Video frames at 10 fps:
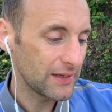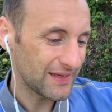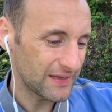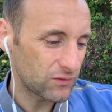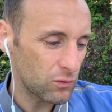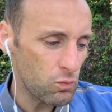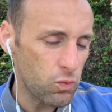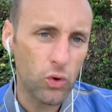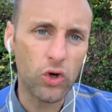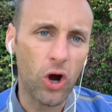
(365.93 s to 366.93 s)
into
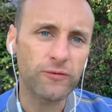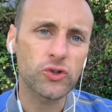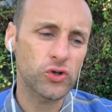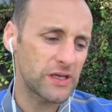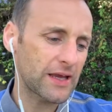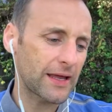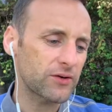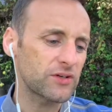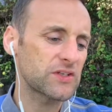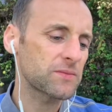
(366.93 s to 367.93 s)
one of three
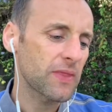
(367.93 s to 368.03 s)
categories.